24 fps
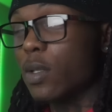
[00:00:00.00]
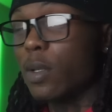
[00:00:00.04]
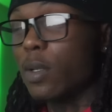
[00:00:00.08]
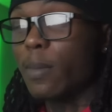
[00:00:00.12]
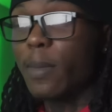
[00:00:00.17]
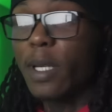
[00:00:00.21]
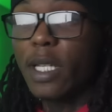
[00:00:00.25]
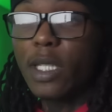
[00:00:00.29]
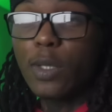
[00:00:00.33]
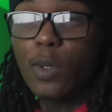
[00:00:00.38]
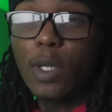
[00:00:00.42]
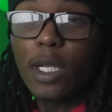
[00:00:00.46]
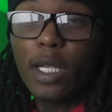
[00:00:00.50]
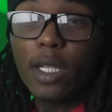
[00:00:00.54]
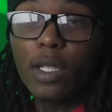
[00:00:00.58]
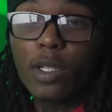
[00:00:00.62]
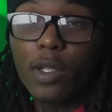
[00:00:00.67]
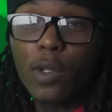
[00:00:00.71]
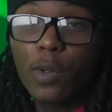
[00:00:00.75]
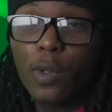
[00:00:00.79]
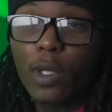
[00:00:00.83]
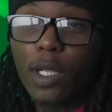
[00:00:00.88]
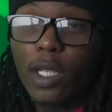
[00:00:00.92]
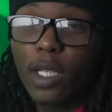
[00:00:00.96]
So imagine what I
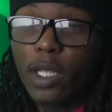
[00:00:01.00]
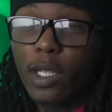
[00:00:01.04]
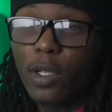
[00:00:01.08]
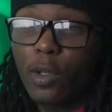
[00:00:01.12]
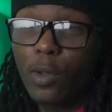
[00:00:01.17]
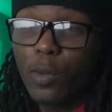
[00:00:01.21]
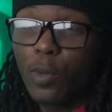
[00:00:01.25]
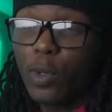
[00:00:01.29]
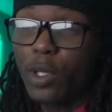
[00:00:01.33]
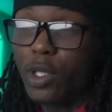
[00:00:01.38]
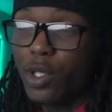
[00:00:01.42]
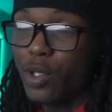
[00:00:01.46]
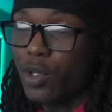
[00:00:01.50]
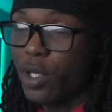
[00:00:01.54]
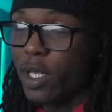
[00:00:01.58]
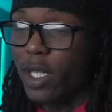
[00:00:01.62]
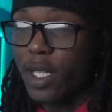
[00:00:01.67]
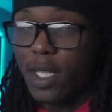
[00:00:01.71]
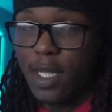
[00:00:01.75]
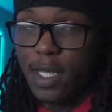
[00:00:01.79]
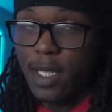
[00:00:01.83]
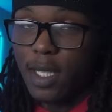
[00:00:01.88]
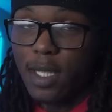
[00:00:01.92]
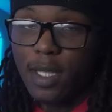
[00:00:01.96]
could do with a year with
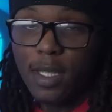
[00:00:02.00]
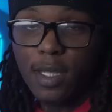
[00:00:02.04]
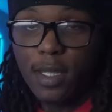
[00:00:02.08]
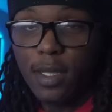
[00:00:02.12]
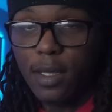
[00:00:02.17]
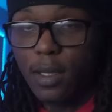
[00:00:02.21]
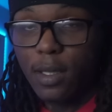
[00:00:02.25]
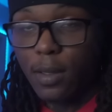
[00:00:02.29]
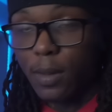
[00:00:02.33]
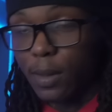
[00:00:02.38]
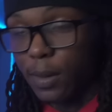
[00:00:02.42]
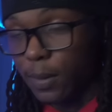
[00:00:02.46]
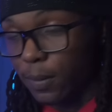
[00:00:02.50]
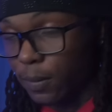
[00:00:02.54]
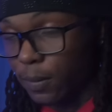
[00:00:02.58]
straight consistency.